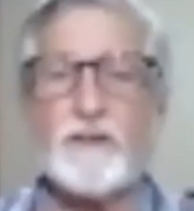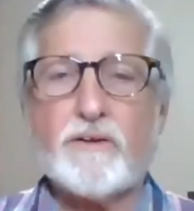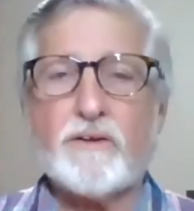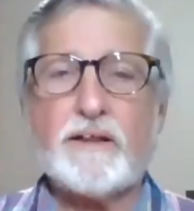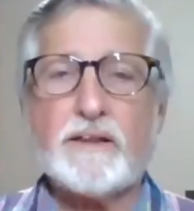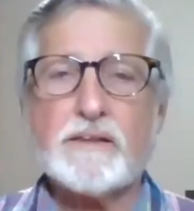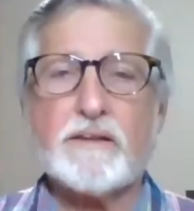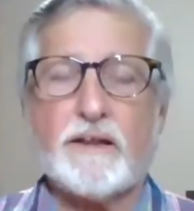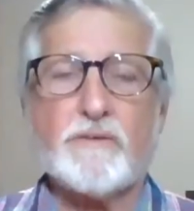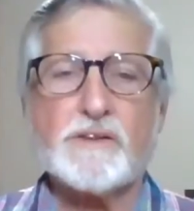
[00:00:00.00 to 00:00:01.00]

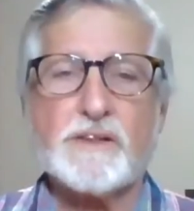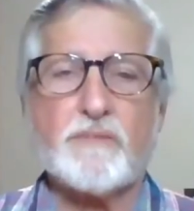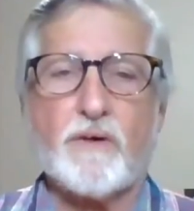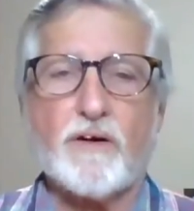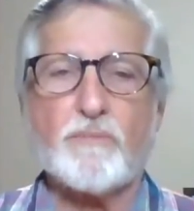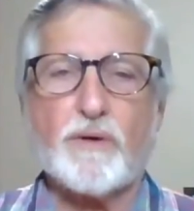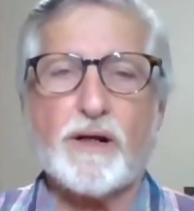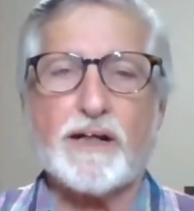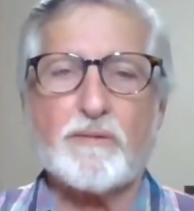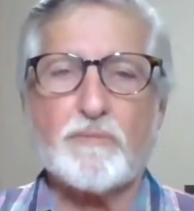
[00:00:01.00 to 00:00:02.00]
he was in part of
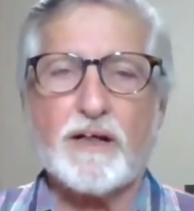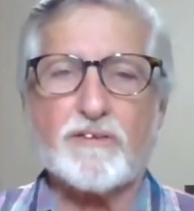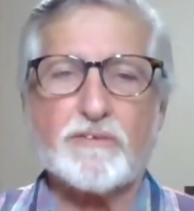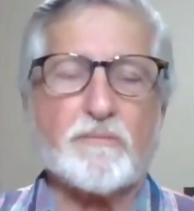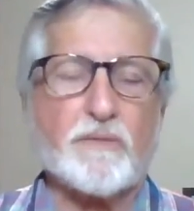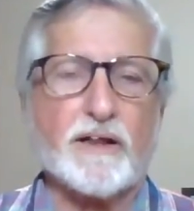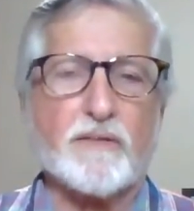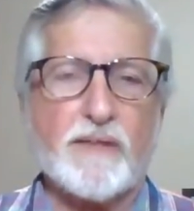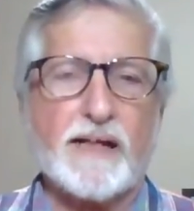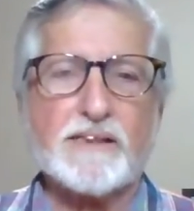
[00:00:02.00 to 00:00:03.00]
Congressman Brian
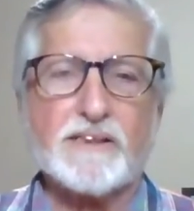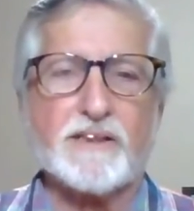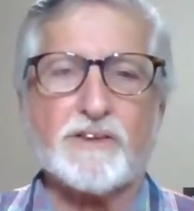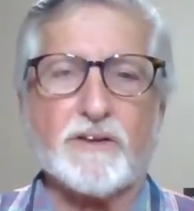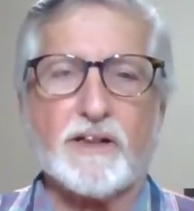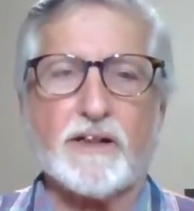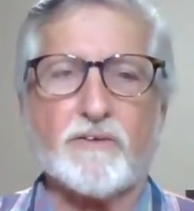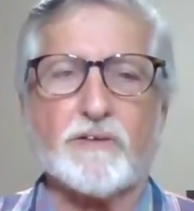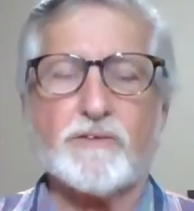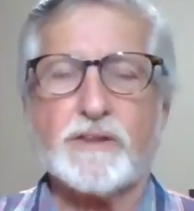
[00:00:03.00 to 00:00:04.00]
Mast's district. I don't
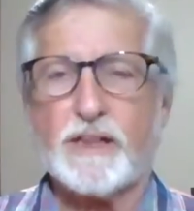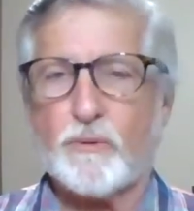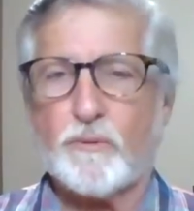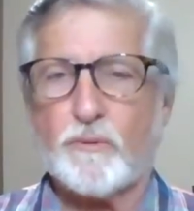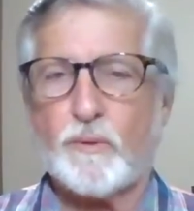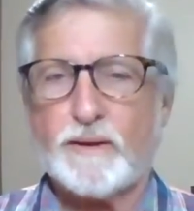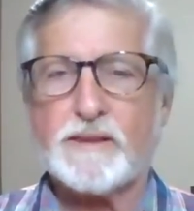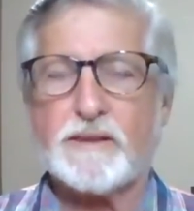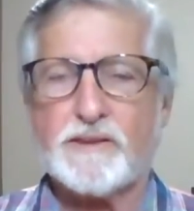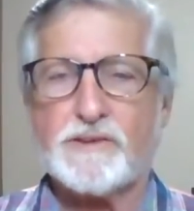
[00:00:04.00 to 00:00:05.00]
think it was any
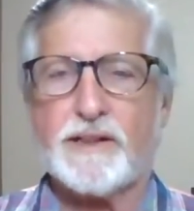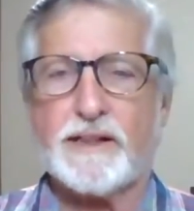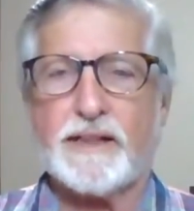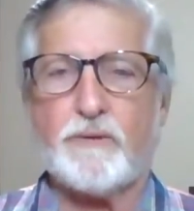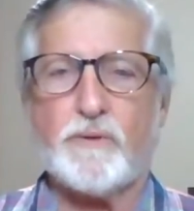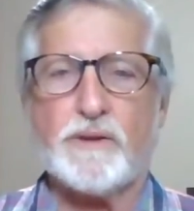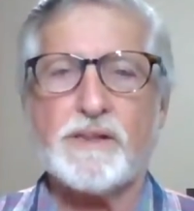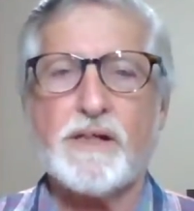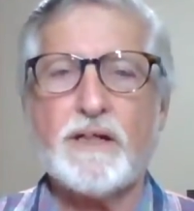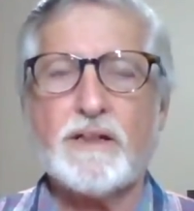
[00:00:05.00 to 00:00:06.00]
coincidence that he was
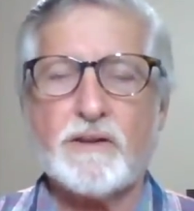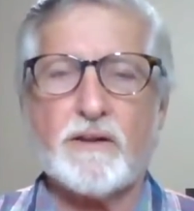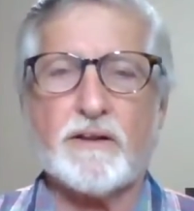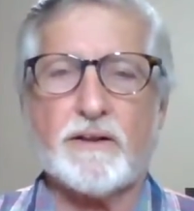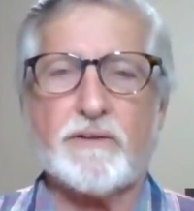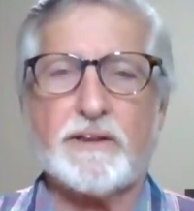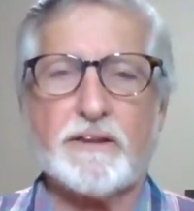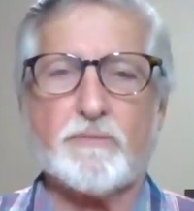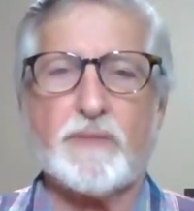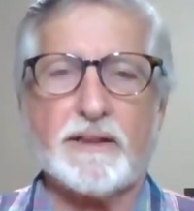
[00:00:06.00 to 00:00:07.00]
talking a great
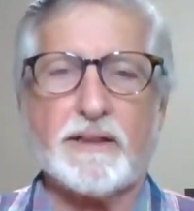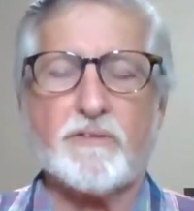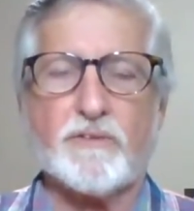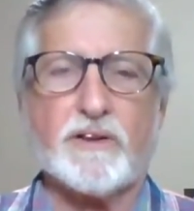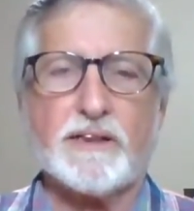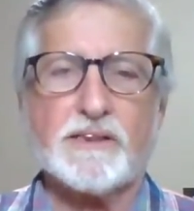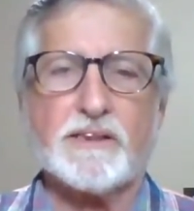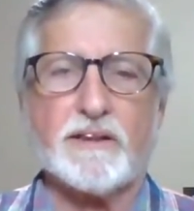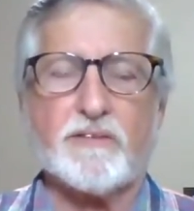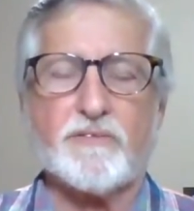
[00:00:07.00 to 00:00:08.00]
deal about the Everglades
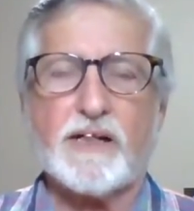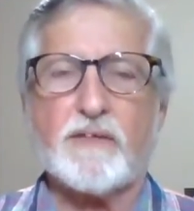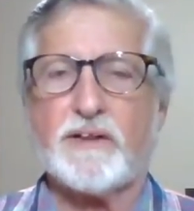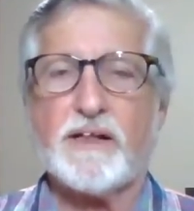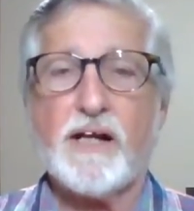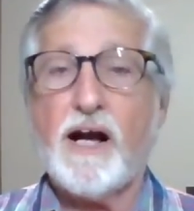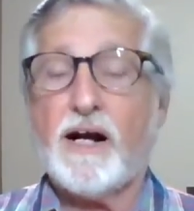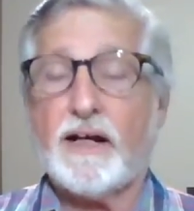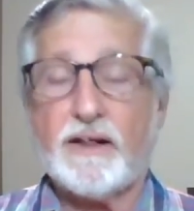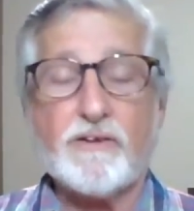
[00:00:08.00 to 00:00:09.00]
and the environment.
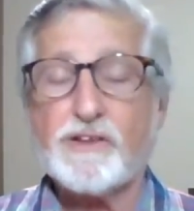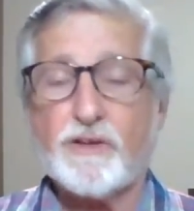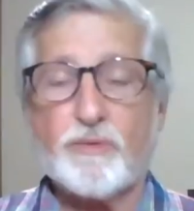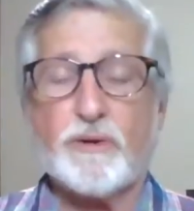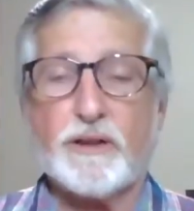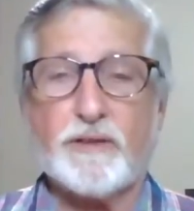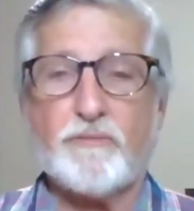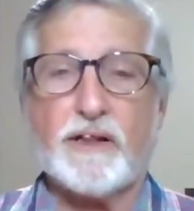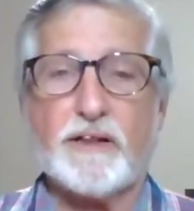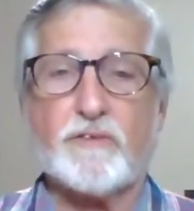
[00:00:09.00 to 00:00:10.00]
I also believe
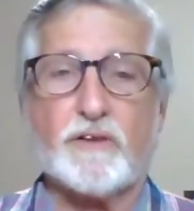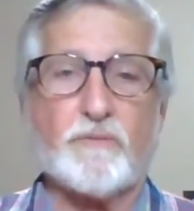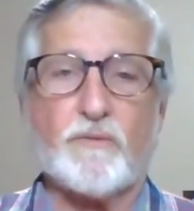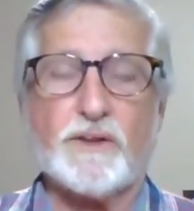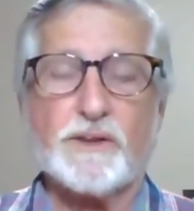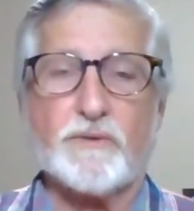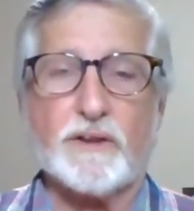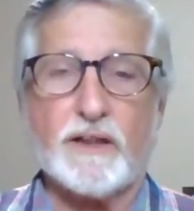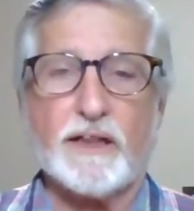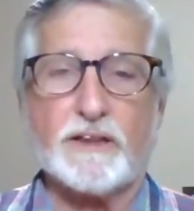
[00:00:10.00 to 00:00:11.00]
that if Trump wins
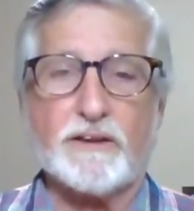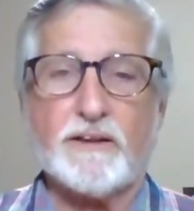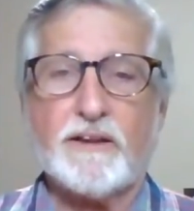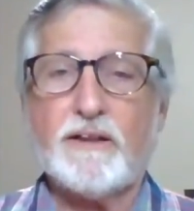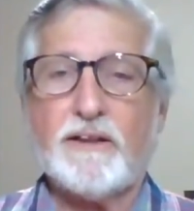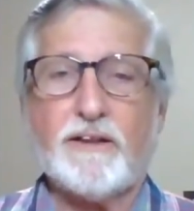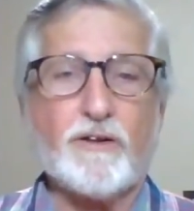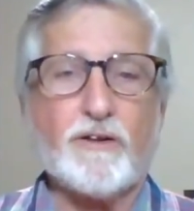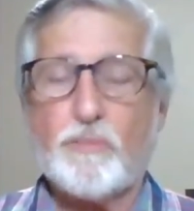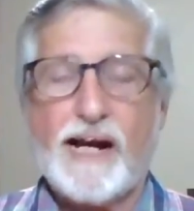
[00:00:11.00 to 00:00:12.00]
re-election, he'll
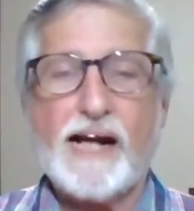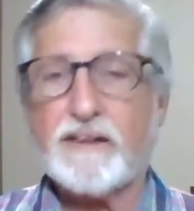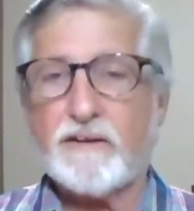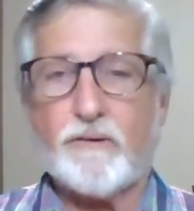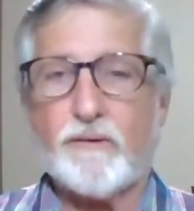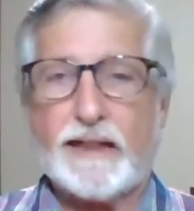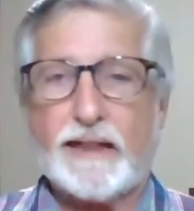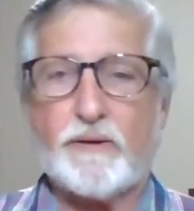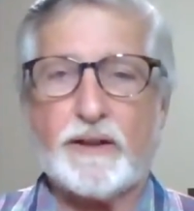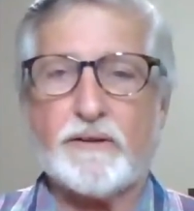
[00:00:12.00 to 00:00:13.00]
go back to
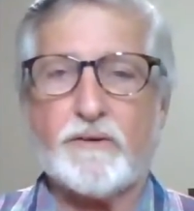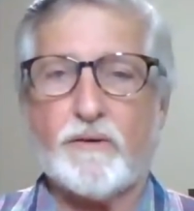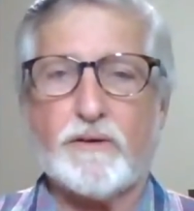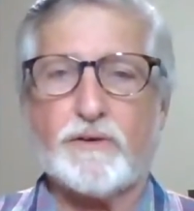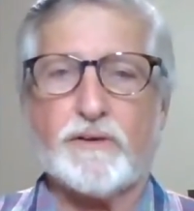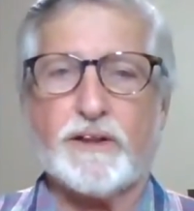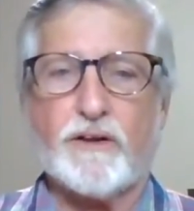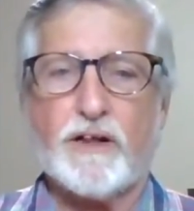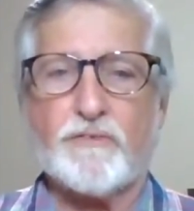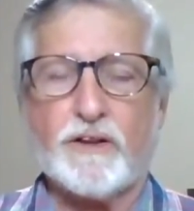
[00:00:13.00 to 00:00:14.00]
allowing oil drilling
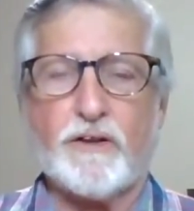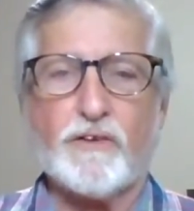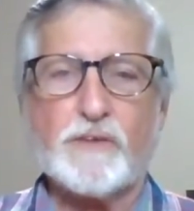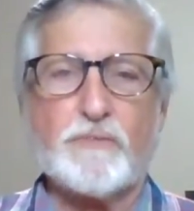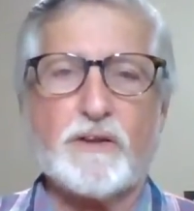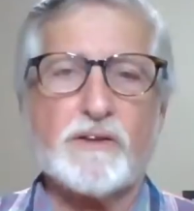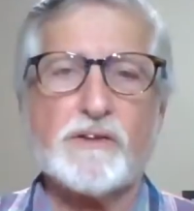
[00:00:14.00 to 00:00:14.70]
off the coast because,